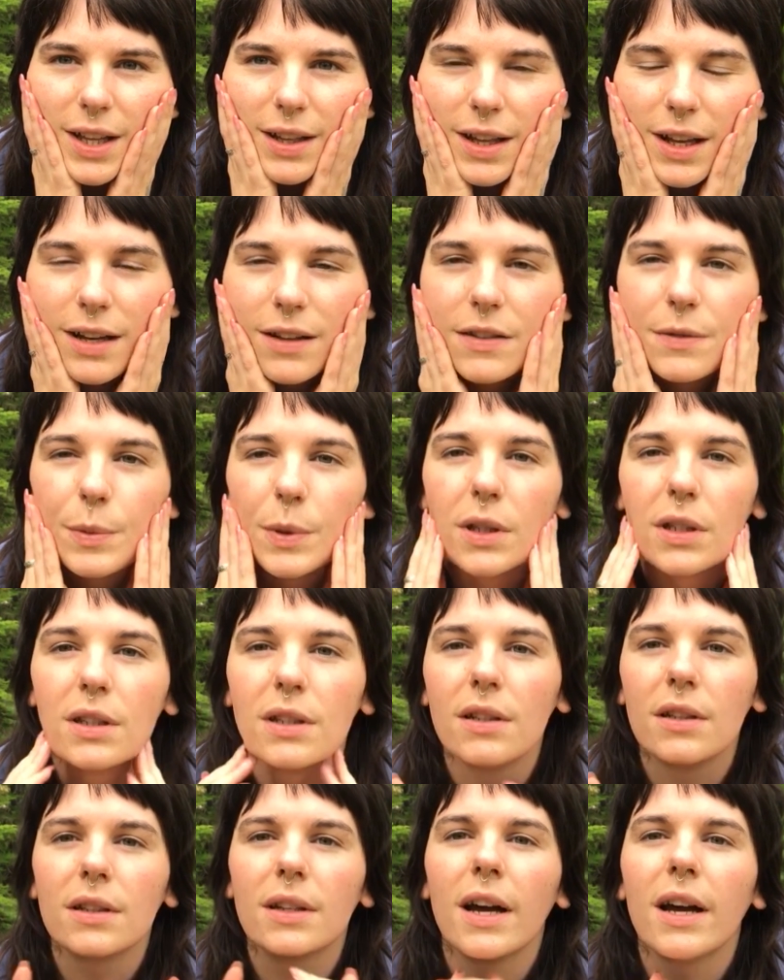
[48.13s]
That has
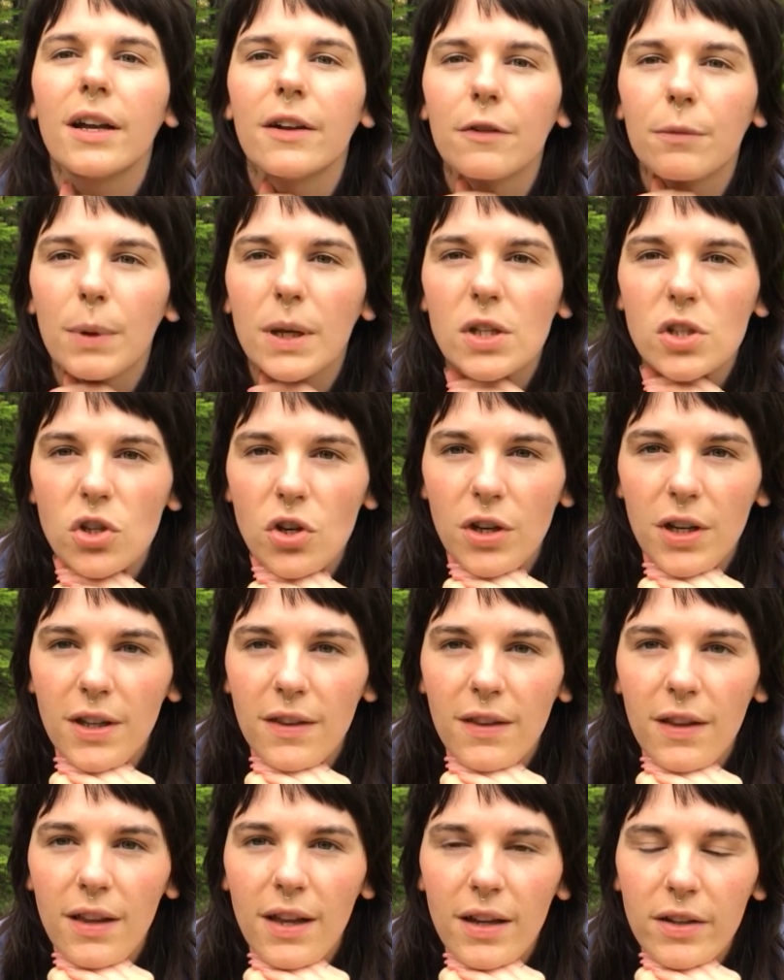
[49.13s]
been kind of my journey
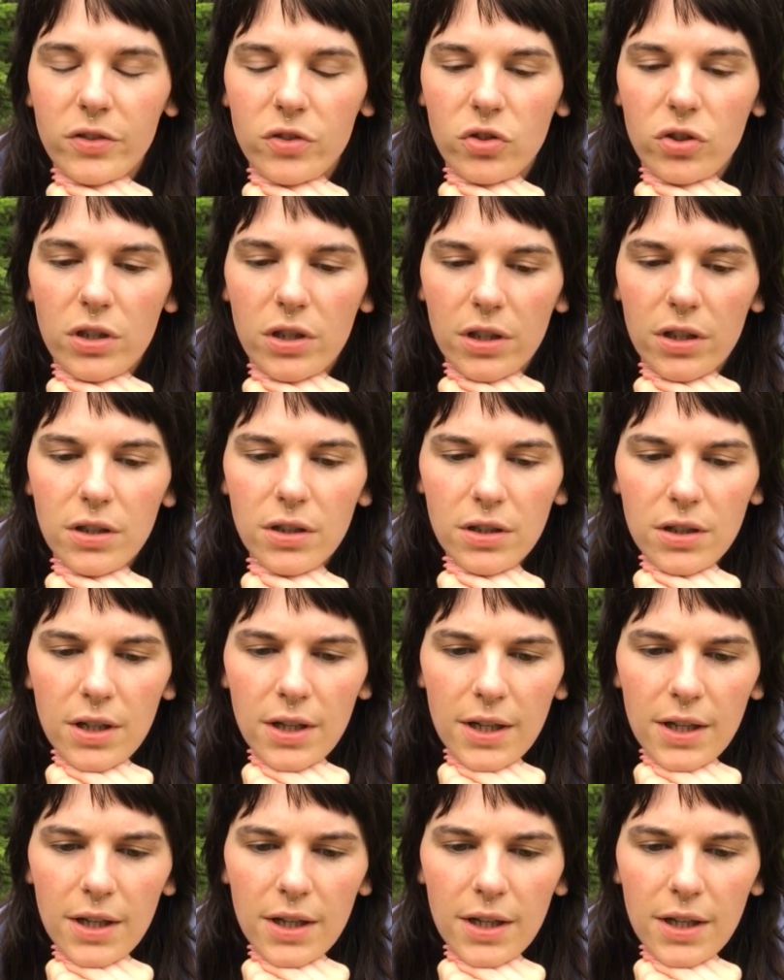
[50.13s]
in the last year.